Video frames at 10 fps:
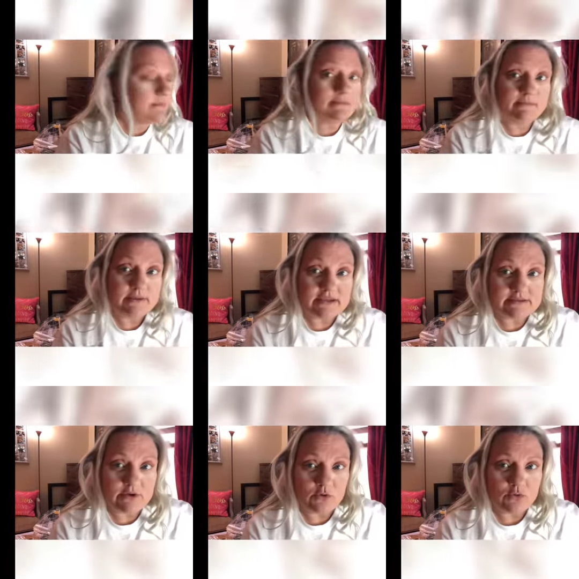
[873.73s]
because I'm
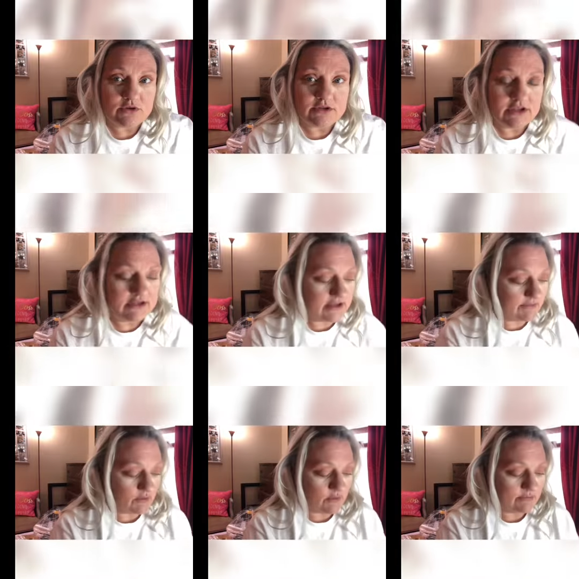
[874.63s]
old and I'm
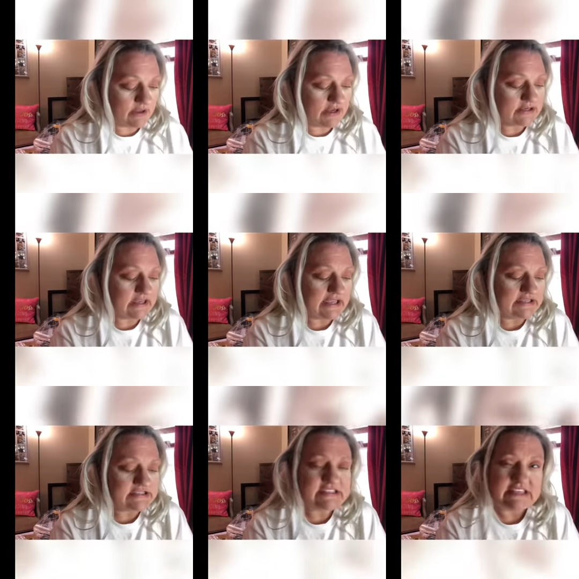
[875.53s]
going blind, I can't
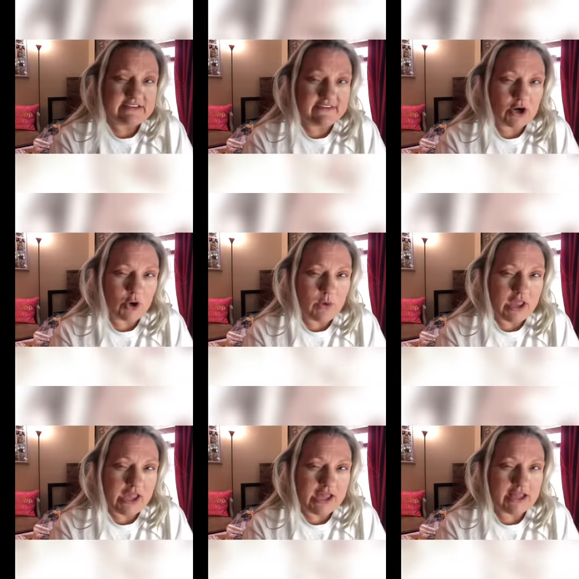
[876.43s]
see very
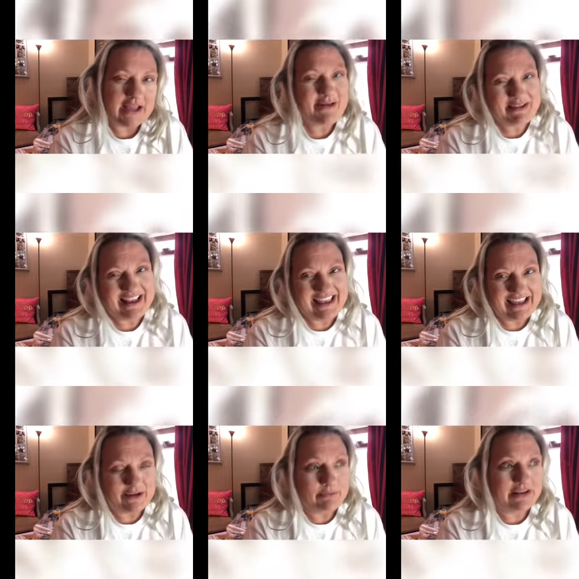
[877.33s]
well. I mean, I can,
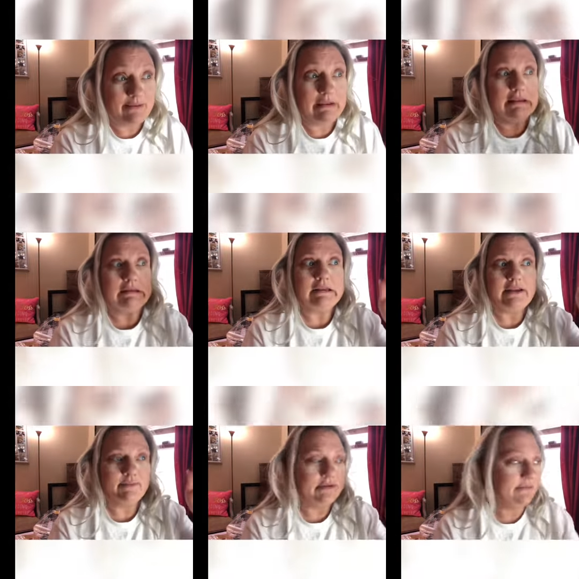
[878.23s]
but I'm like not up
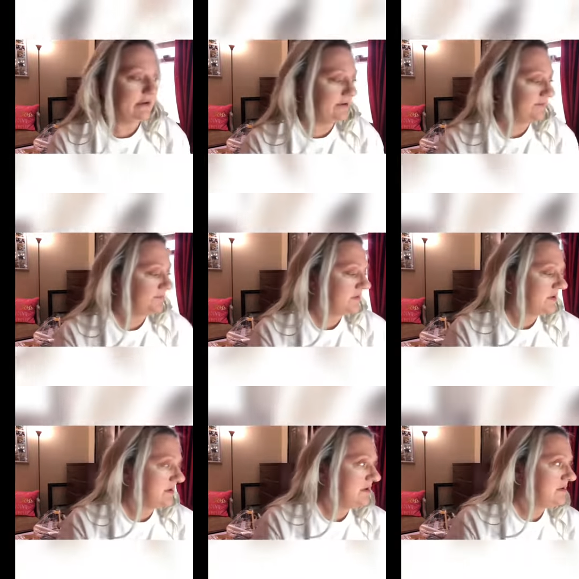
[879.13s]
in the mirror.
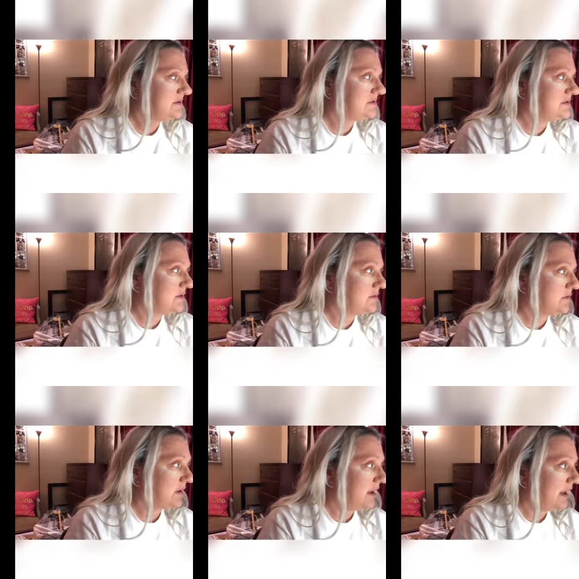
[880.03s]
So
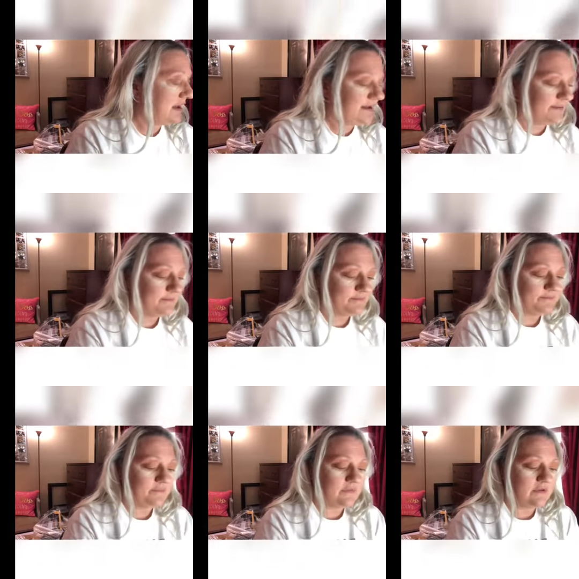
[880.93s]
I'm
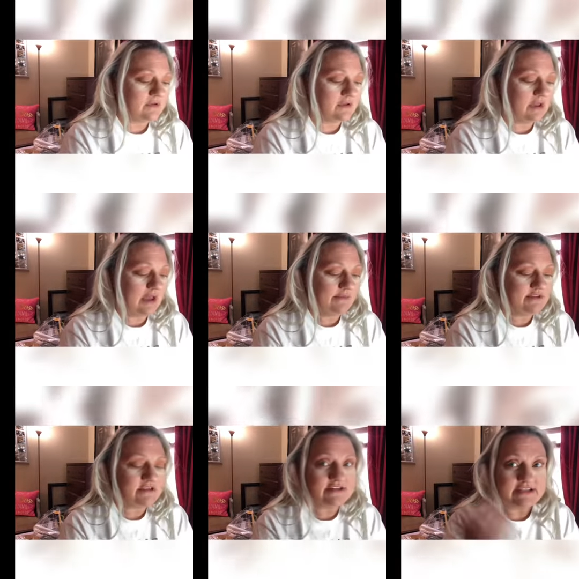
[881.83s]
just
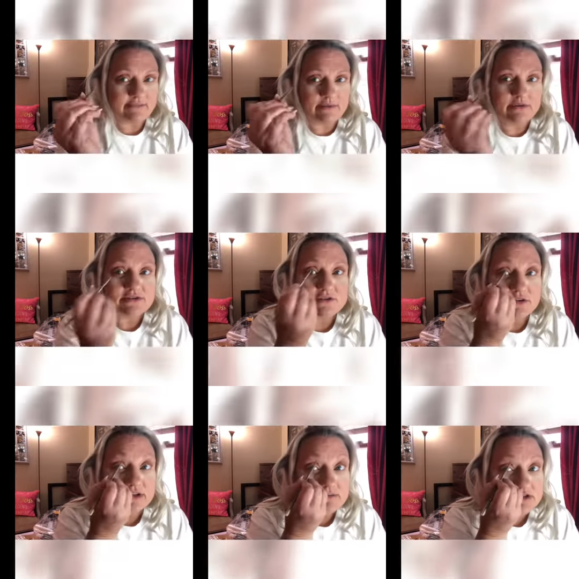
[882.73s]
gonna take my pencil and
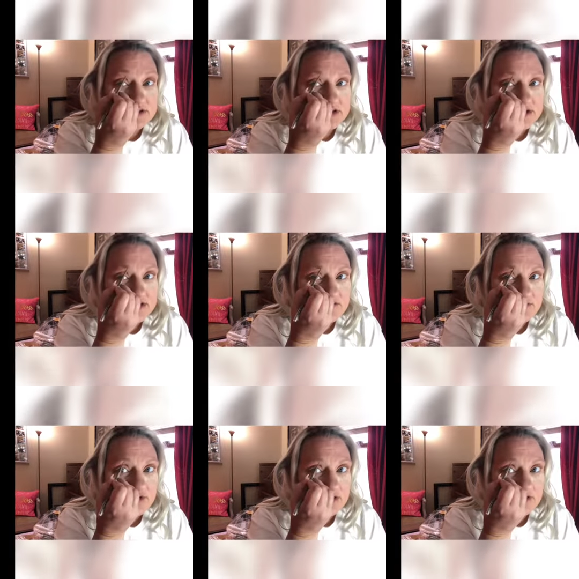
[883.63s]
I'm just gonna kind of
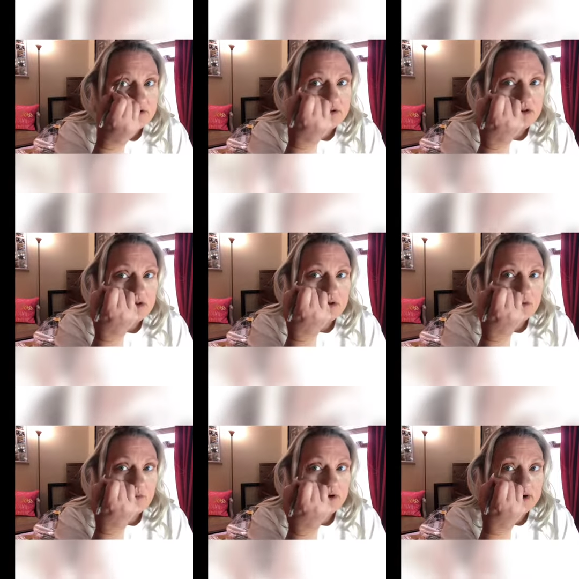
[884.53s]
draw
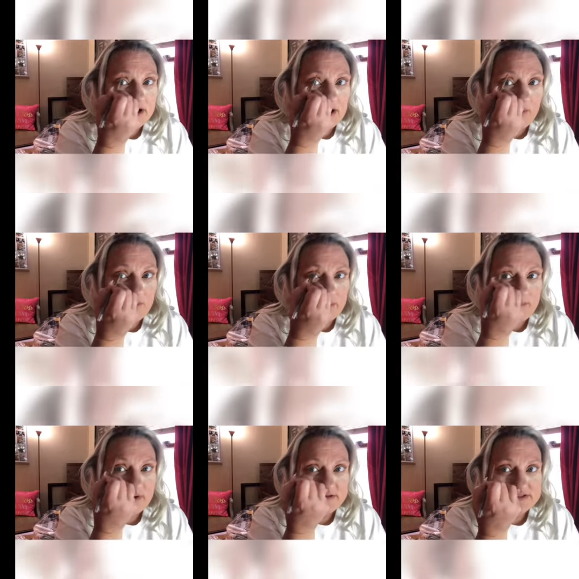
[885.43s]
where I want my
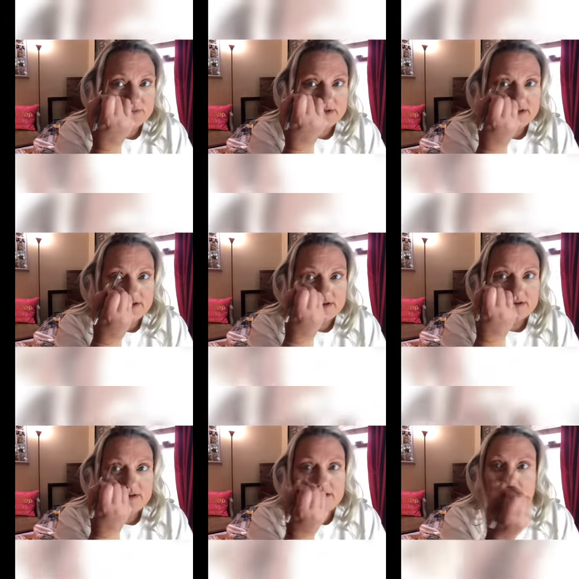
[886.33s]
brows to be,
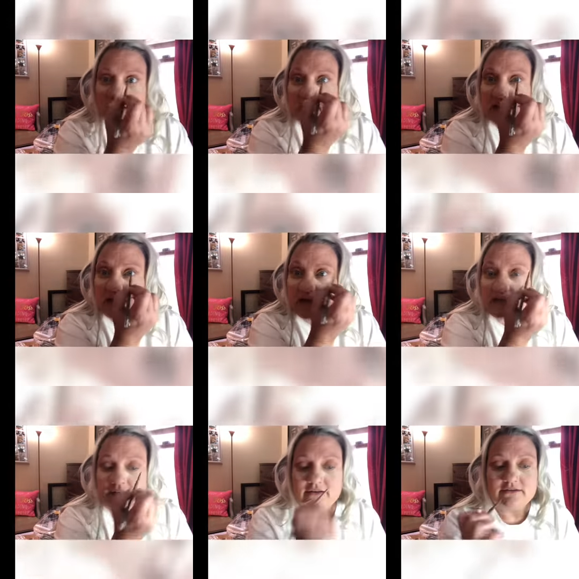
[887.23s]

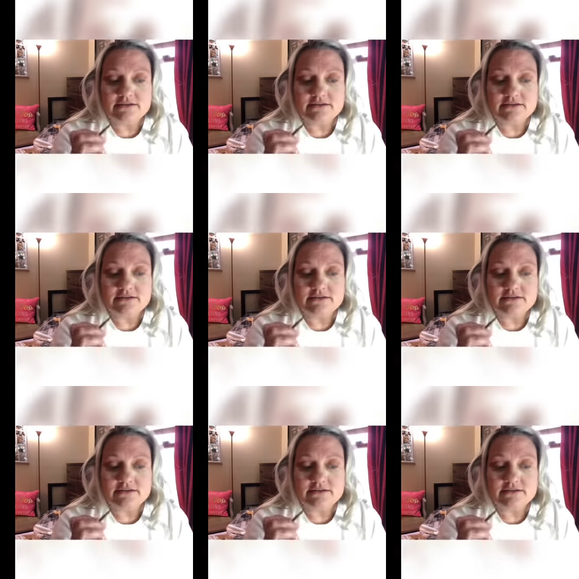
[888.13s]
and